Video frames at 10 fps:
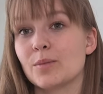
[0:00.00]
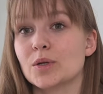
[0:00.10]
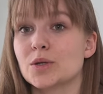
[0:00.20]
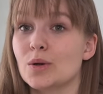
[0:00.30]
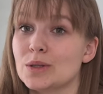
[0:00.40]

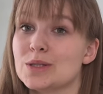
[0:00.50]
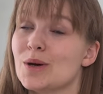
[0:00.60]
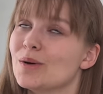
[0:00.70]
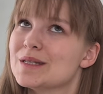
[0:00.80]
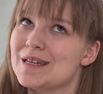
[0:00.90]
But
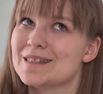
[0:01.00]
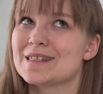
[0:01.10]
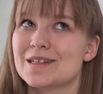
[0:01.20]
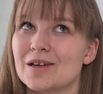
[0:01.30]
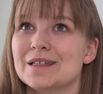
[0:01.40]
also, since
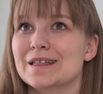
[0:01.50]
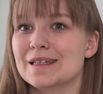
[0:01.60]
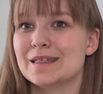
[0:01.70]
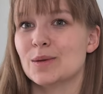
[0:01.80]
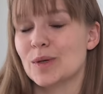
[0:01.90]
starting
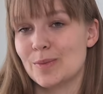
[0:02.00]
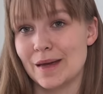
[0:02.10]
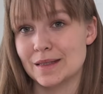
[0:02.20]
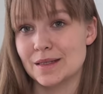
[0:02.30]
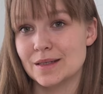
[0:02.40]
knitting with
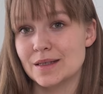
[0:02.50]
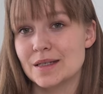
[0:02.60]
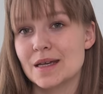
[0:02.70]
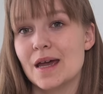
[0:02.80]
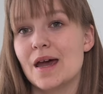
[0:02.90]

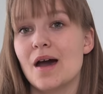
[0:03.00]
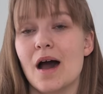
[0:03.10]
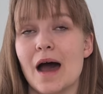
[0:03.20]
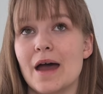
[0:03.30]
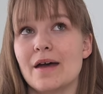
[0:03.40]
patterns,
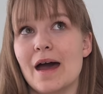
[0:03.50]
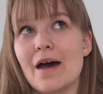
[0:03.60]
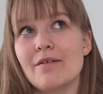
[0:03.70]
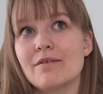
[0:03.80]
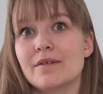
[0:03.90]
I
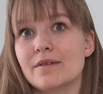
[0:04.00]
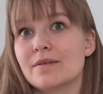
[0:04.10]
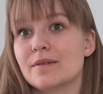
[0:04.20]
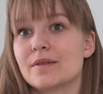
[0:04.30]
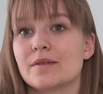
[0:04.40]
have
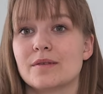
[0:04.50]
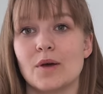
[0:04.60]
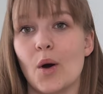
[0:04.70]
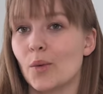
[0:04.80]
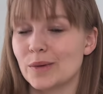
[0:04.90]

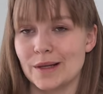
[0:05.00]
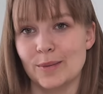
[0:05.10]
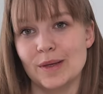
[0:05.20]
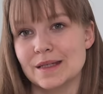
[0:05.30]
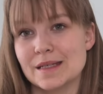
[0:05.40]
only
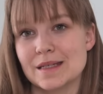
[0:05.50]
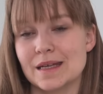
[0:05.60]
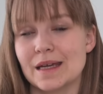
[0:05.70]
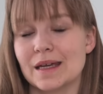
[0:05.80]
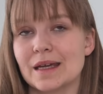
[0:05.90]
been
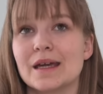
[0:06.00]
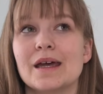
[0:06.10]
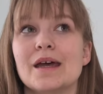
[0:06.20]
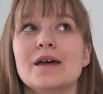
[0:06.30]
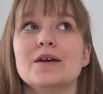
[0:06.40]
knitting
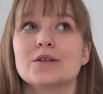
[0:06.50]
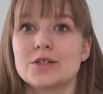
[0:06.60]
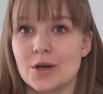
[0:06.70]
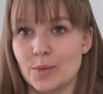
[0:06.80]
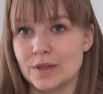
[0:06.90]

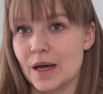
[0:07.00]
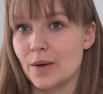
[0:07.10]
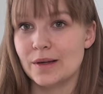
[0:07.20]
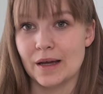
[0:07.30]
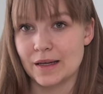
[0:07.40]
top
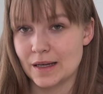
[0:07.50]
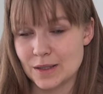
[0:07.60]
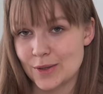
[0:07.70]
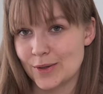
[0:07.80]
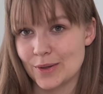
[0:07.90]
down, like
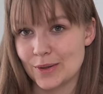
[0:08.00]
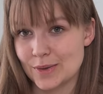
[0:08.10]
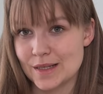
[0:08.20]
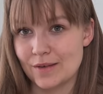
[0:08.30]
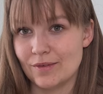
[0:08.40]

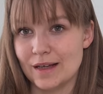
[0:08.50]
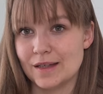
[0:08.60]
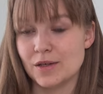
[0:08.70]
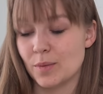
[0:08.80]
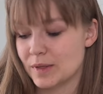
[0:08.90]
exclusively
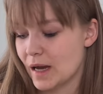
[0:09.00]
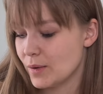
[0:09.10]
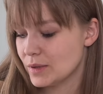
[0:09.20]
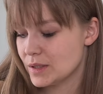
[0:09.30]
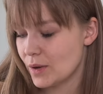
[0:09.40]
top
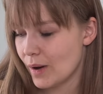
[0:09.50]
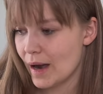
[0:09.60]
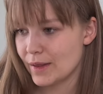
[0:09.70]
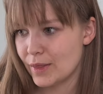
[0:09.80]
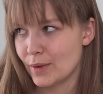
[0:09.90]
down, so
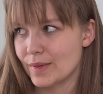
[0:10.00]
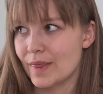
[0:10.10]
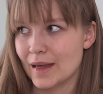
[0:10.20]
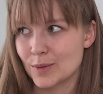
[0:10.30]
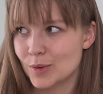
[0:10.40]
I thought
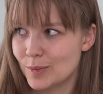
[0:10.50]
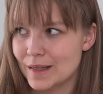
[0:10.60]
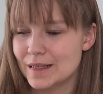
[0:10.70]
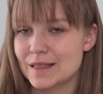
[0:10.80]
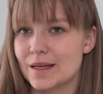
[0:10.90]
that would
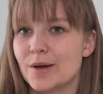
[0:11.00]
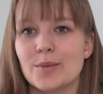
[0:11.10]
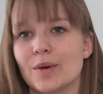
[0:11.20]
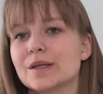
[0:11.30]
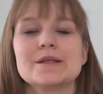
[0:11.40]
be easier,
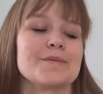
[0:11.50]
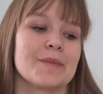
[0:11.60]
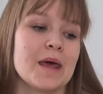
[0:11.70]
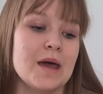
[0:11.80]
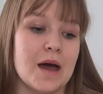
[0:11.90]
but
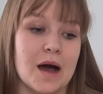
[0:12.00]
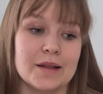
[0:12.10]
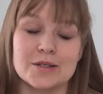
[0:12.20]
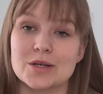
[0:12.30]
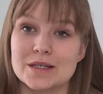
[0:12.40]

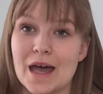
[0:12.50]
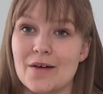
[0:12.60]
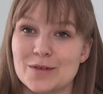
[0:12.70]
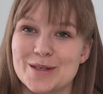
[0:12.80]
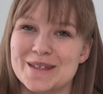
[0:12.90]
I'll just
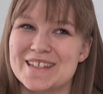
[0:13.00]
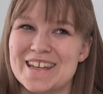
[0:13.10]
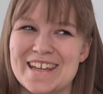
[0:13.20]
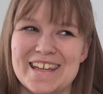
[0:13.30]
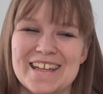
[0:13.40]
have to
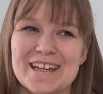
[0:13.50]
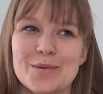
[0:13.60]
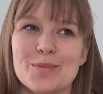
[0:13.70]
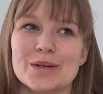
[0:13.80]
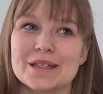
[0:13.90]
see.
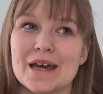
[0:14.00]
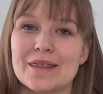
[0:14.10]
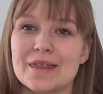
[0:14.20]
But I